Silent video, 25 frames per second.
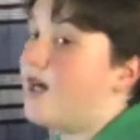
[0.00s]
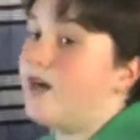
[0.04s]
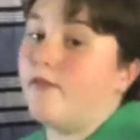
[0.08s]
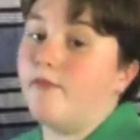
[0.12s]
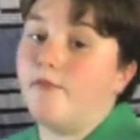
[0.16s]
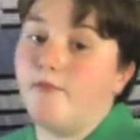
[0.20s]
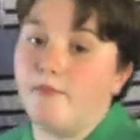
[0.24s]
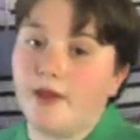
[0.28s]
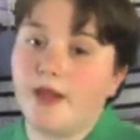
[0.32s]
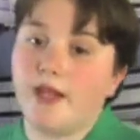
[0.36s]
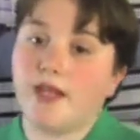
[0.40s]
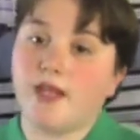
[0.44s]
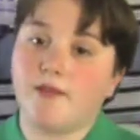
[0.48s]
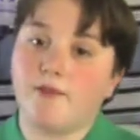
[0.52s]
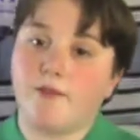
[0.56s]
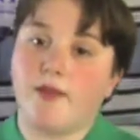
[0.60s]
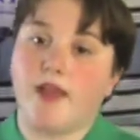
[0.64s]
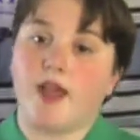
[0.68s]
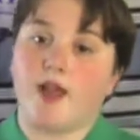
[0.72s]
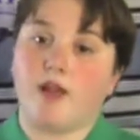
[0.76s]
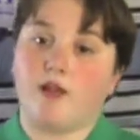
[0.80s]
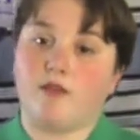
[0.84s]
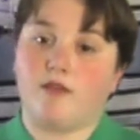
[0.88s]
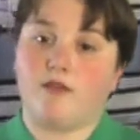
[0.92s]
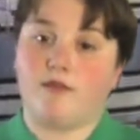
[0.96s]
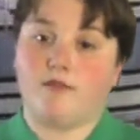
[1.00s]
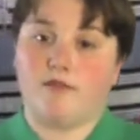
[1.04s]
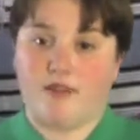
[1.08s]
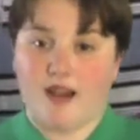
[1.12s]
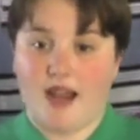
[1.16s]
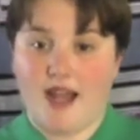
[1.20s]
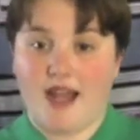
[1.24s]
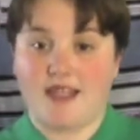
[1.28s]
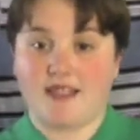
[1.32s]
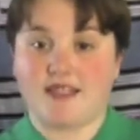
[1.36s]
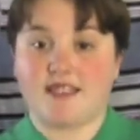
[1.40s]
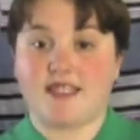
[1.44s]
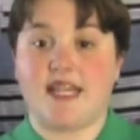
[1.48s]
Many male
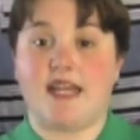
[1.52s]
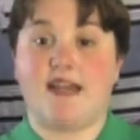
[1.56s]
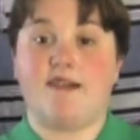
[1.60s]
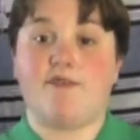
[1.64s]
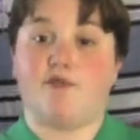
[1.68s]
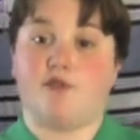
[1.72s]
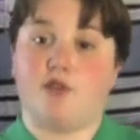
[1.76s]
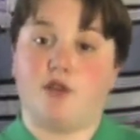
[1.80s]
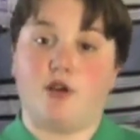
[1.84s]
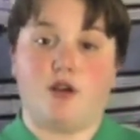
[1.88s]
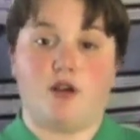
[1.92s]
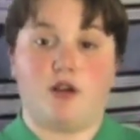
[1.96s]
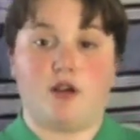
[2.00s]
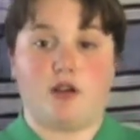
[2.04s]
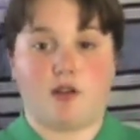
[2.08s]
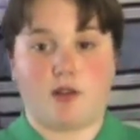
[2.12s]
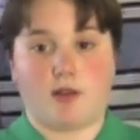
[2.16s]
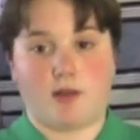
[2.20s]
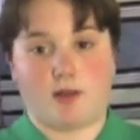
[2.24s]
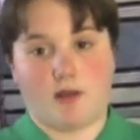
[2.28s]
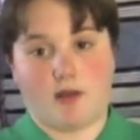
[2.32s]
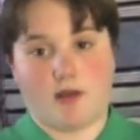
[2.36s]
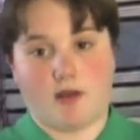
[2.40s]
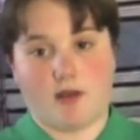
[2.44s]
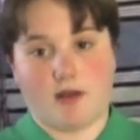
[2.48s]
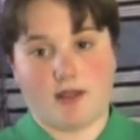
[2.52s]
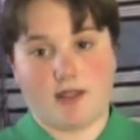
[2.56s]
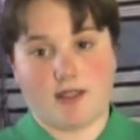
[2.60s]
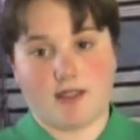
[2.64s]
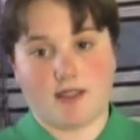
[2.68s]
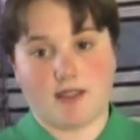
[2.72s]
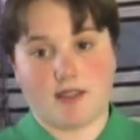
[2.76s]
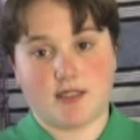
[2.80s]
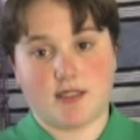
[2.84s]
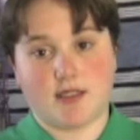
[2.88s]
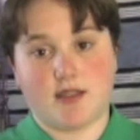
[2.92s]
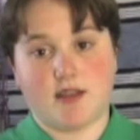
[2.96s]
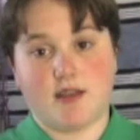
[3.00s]
rats have long
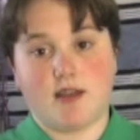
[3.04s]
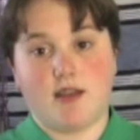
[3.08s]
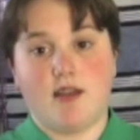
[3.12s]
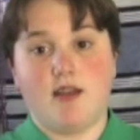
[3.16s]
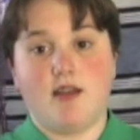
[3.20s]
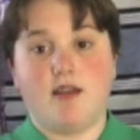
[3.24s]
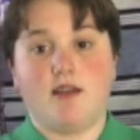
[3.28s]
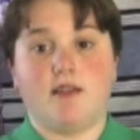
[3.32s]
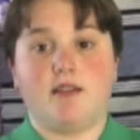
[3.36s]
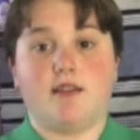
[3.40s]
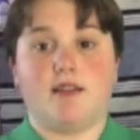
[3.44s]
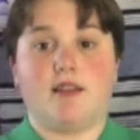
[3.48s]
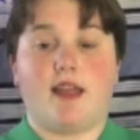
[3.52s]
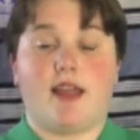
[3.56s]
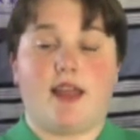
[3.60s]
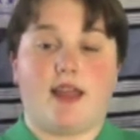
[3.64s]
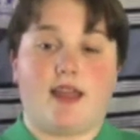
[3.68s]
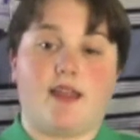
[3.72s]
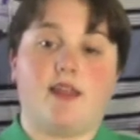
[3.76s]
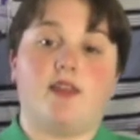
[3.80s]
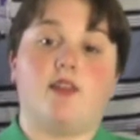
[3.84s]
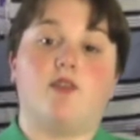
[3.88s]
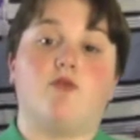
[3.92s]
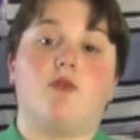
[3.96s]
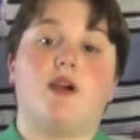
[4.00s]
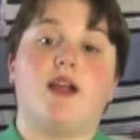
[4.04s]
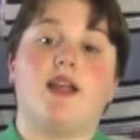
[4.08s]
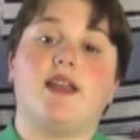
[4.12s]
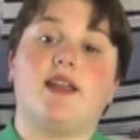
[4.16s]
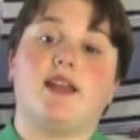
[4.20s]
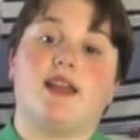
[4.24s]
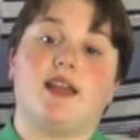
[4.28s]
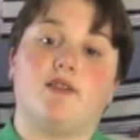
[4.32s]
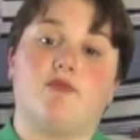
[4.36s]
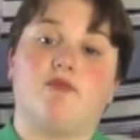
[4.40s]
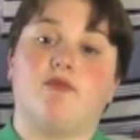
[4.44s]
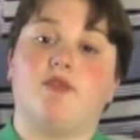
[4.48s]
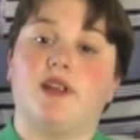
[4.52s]
claws, and the way to
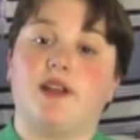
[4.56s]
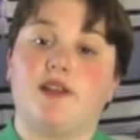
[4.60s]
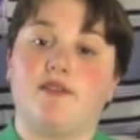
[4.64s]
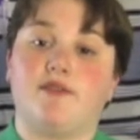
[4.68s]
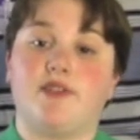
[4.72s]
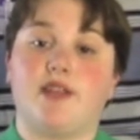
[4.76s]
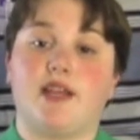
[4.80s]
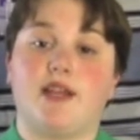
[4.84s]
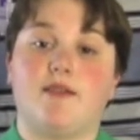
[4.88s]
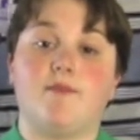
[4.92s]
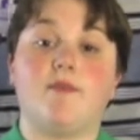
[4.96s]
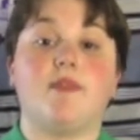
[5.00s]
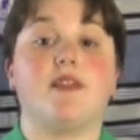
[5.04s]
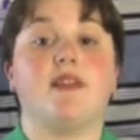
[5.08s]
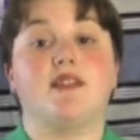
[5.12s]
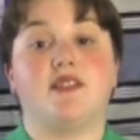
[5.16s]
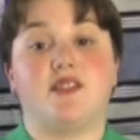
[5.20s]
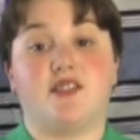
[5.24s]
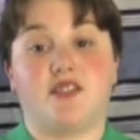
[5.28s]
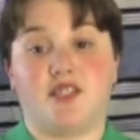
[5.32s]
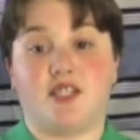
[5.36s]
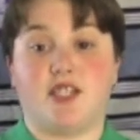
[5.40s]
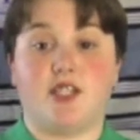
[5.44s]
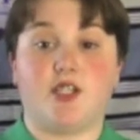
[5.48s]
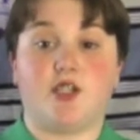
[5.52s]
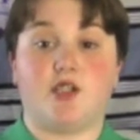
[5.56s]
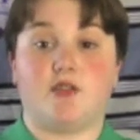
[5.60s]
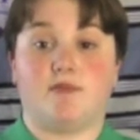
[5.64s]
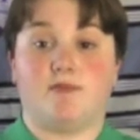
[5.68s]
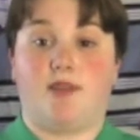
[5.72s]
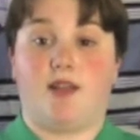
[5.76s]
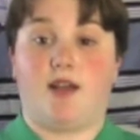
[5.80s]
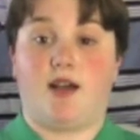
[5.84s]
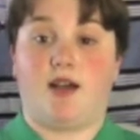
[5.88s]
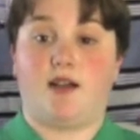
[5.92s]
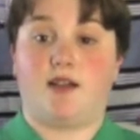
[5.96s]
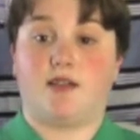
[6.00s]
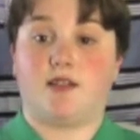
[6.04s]
get rid of them is cinder
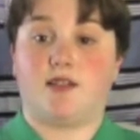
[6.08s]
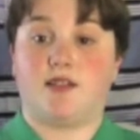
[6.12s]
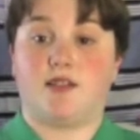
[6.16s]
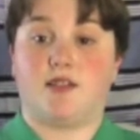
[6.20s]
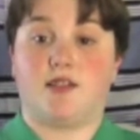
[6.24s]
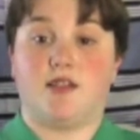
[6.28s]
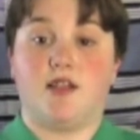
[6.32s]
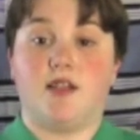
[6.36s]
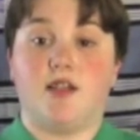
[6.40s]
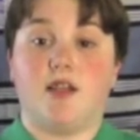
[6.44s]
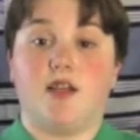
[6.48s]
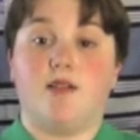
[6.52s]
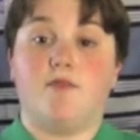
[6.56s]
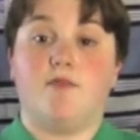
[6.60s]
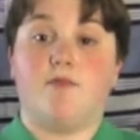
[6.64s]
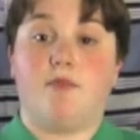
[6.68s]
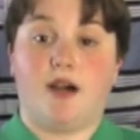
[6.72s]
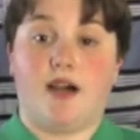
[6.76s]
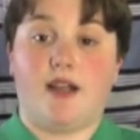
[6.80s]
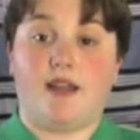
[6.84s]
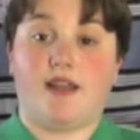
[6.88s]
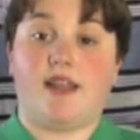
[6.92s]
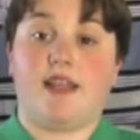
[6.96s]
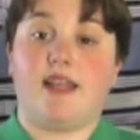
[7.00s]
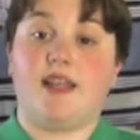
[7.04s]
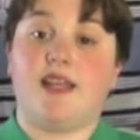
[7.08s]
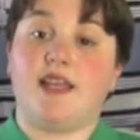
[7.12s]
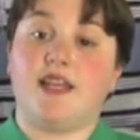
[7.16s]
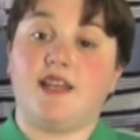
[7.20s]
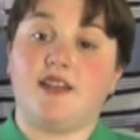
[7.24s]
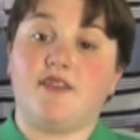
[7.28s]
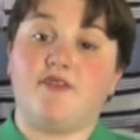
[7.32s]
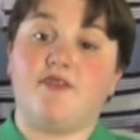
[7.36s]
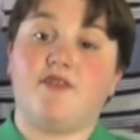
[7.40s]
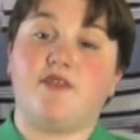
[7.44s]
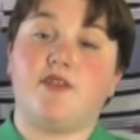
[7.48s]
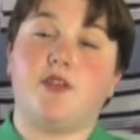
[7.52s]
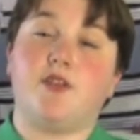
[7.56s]
blocks. But
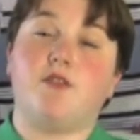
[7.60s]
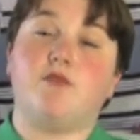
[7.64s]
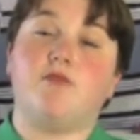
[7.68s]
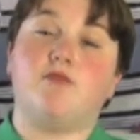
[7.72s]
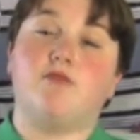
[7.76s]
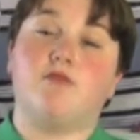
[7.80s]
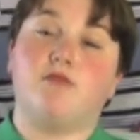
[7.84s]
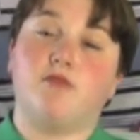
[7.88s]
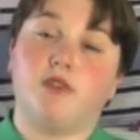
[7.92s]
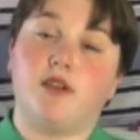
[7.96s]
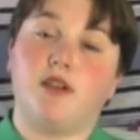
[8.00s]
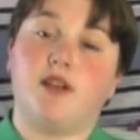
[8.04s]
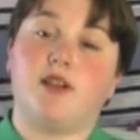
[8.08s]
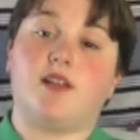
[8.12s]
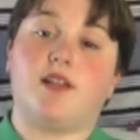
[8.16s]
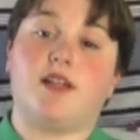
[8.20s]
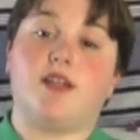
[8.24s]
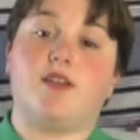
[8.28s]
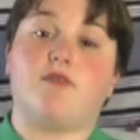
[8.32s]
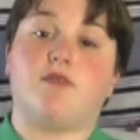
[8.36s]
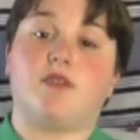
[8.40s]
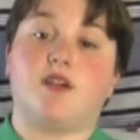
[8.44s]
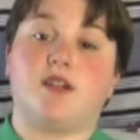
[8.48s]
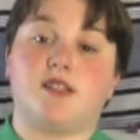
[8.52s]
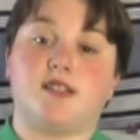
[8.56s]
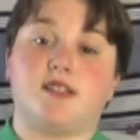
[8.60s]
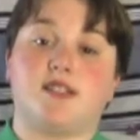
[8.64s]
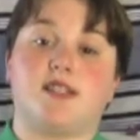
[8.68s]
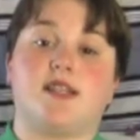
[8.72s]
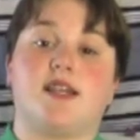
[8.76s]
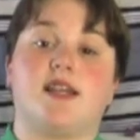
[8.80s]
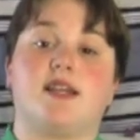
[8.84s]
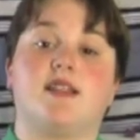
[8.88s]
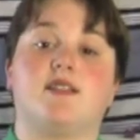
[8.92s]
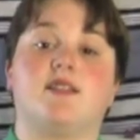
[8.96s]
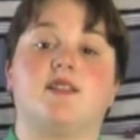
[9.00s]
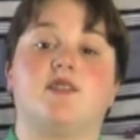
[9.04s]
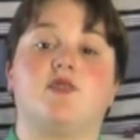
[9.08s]
if you really want to
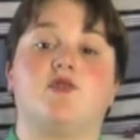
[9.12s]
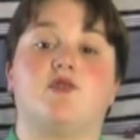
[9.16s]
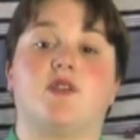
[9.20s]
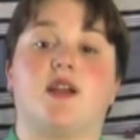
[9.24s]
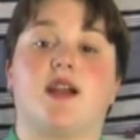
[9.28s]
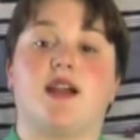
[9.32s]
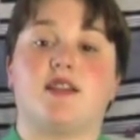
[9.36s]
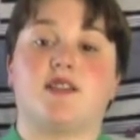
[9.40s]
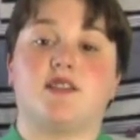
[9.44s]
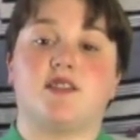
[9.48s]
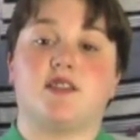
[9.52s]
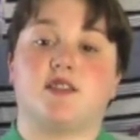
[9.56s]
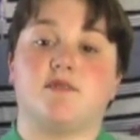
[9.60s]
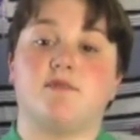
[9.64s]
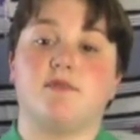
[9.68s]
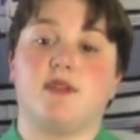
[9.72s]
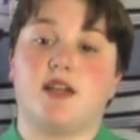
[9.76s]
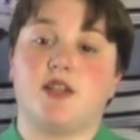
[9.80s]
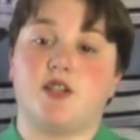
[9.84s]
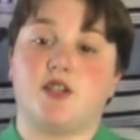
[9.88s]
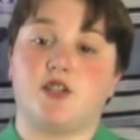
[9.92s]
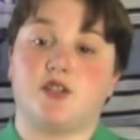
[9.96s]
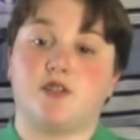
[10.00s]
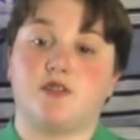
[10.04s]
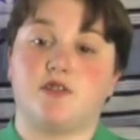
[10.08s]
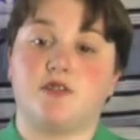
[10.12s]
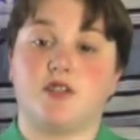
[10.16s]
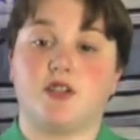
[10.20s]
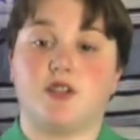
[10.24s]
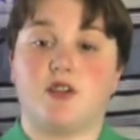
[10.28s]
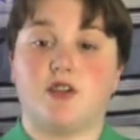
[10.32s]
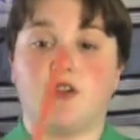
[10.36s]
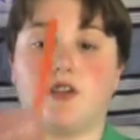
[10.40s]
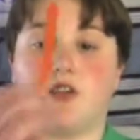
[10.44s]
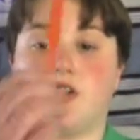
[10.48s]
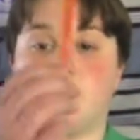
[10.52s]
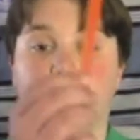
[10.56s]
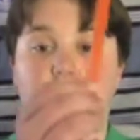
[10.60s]
get to drastic measures,
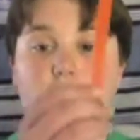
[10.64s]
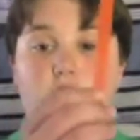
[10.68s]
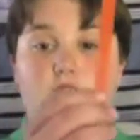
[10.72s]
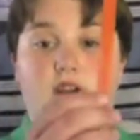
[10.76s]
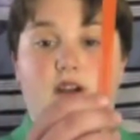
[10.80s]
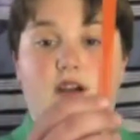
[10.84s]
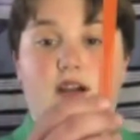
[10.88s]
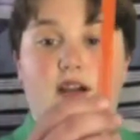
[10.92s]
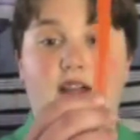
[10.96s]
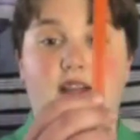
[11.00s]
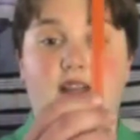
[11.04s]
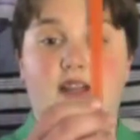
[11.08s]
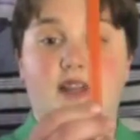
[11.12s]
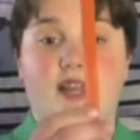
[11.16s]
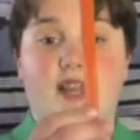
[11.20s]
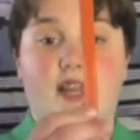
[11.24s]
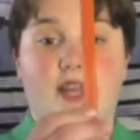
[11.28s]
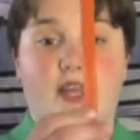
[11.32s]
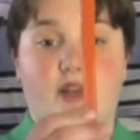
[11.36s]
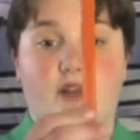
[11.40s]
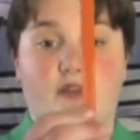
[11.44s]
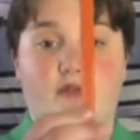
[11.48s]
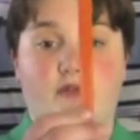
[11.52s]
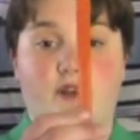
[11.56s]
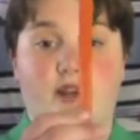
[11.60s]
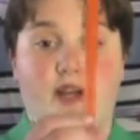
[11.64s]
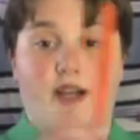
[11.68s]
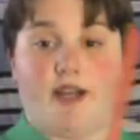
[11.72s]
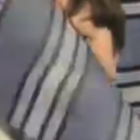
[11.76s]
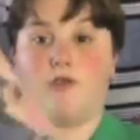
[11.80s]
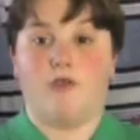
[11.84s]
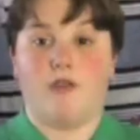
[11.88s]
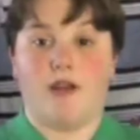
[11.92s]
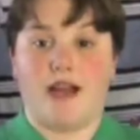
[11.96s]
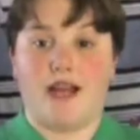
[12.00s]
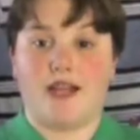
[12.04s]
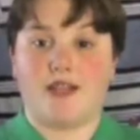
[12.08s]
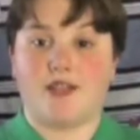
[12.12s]
try a nail file,
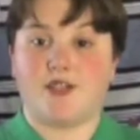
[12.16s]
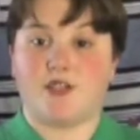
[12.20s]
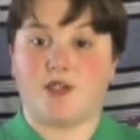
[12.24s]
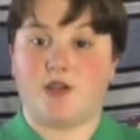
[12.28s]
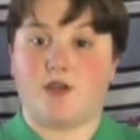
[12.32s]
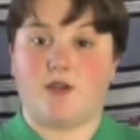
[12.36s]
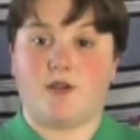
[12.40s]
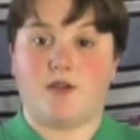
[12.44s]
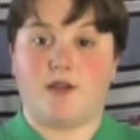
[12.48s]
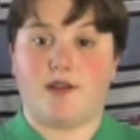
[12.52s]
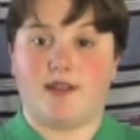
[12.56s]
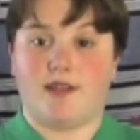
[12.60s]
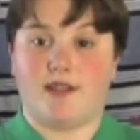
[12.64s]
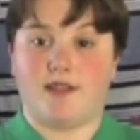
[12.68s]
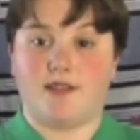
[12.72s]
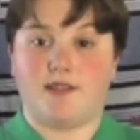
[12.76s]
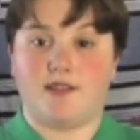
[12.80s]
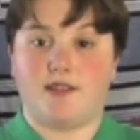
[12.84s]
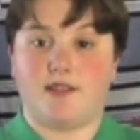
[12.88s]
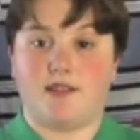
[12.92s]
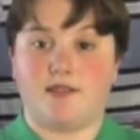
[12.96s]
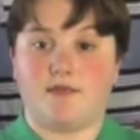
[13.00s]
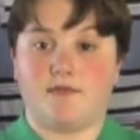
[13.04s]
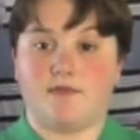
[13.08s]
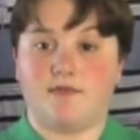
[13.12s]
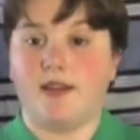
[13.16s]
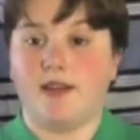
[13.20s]
rat toys.